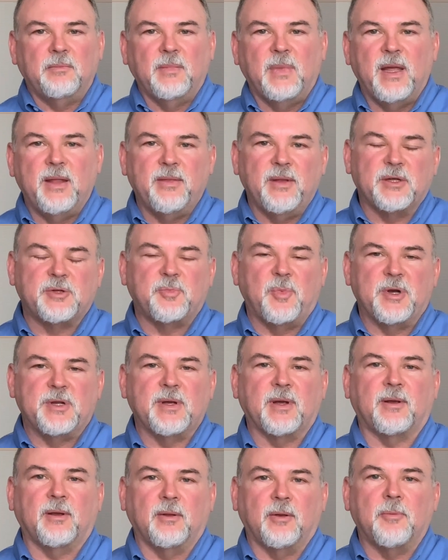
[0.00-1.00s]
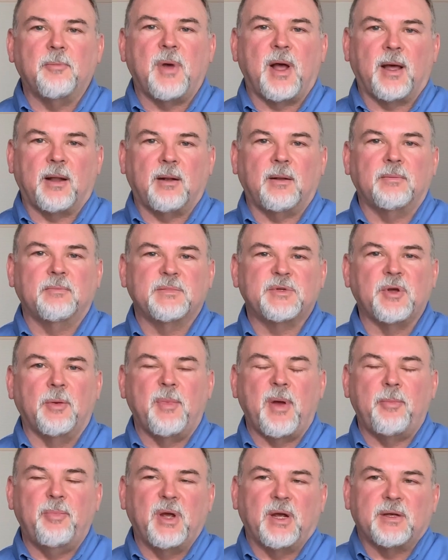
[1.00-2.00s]
in this particular model. So
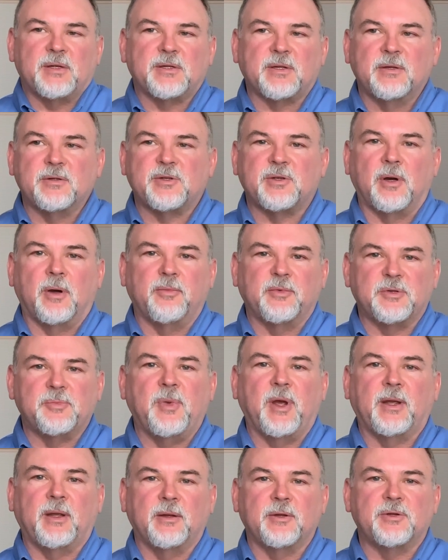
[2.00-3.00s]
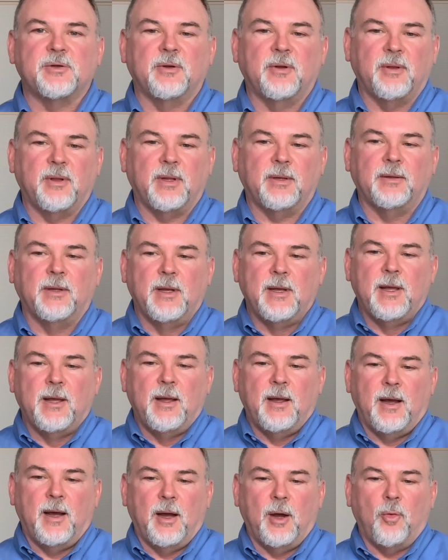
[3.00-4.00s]
my biggest concern is making sure that
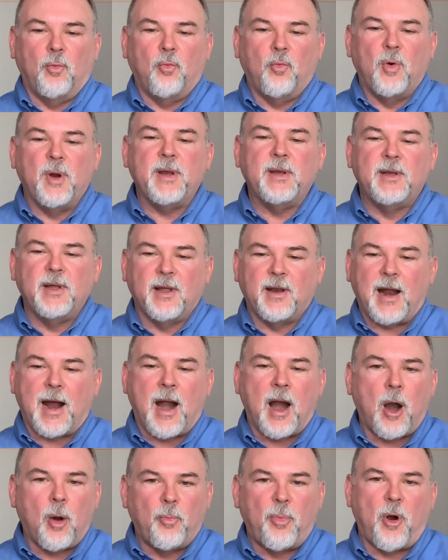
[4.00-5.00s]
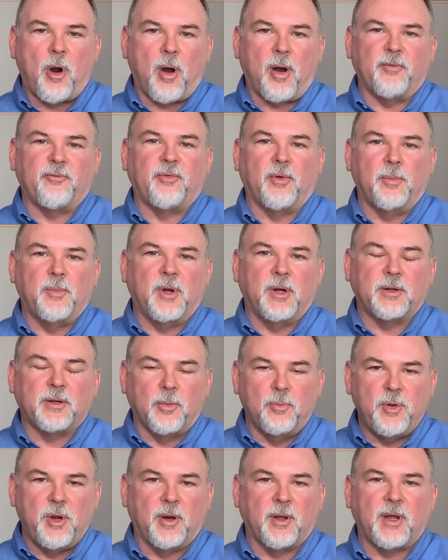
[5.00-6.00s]
we did our part from a
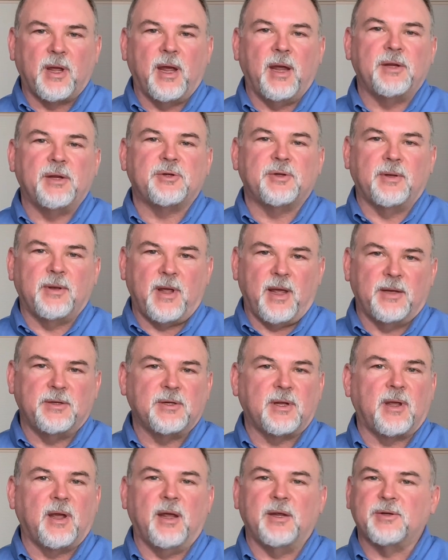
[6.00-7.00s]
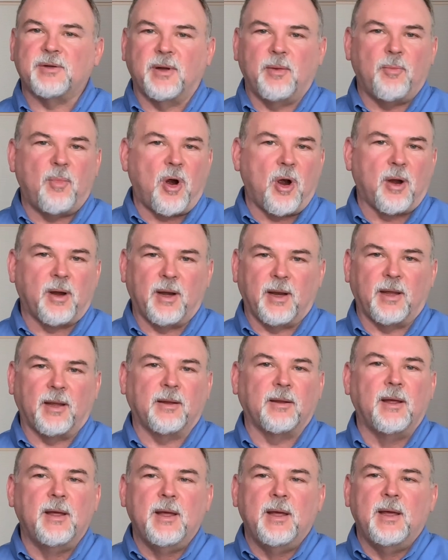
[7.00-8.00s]
communication, education, and marketing
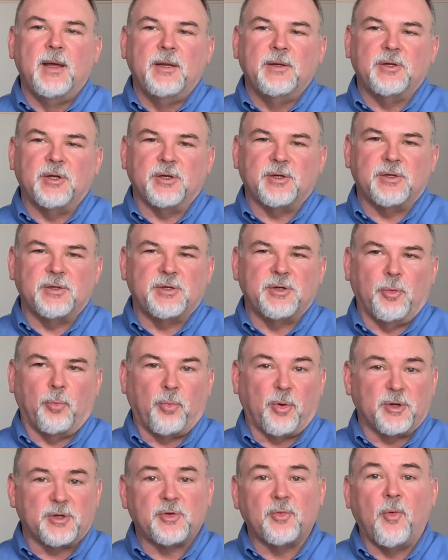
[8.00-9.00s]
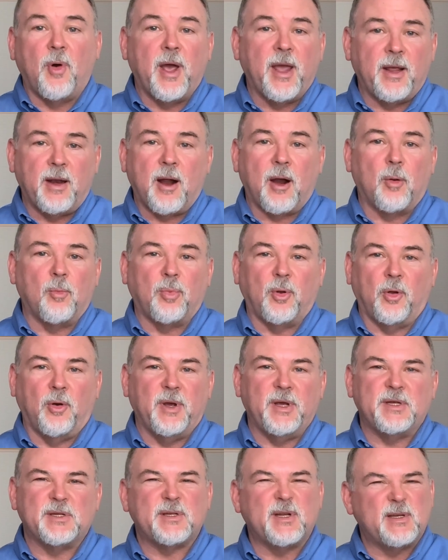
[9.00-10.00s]
to persuade our
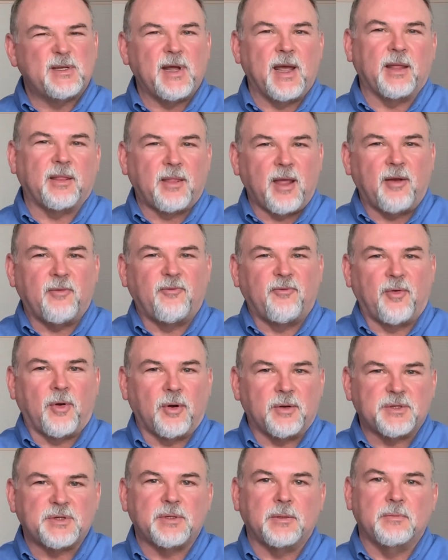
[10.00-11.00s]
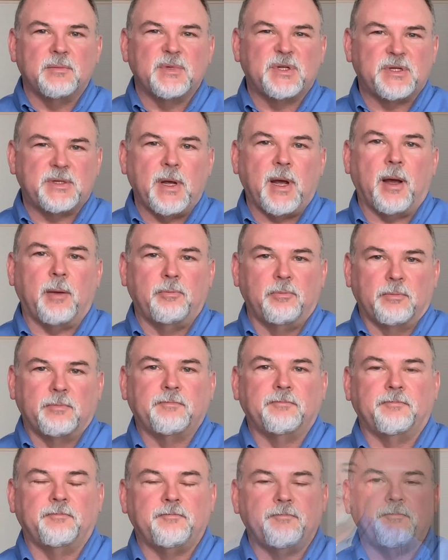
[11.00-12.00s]
employees to take that first step.
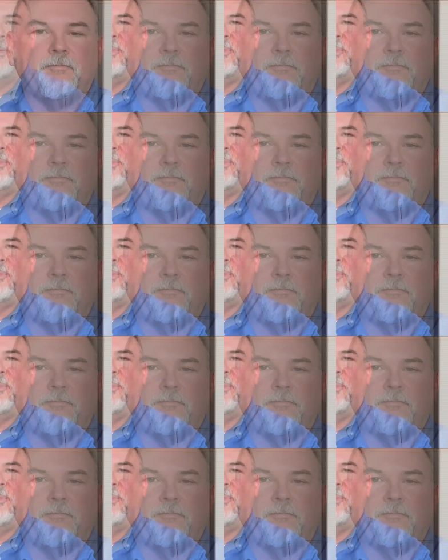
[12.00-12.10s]
The